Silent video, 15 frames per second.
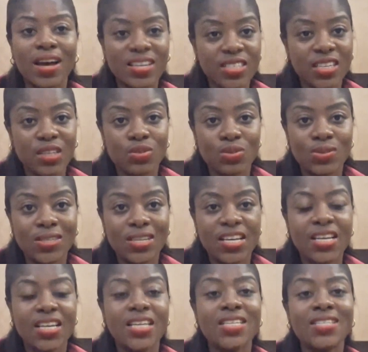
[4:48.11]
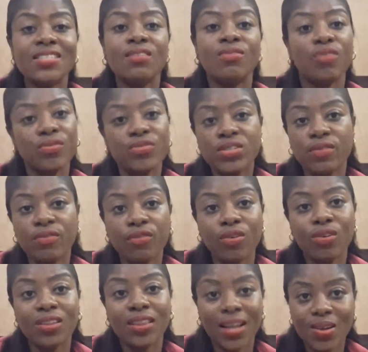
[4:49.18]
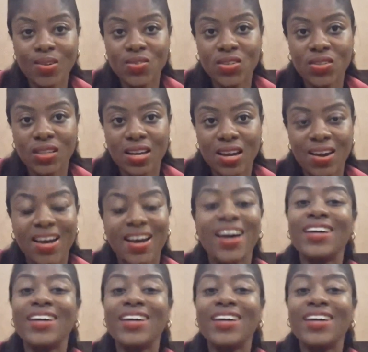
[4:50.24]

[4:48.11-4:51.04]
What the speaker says: as of today is 54,000 naira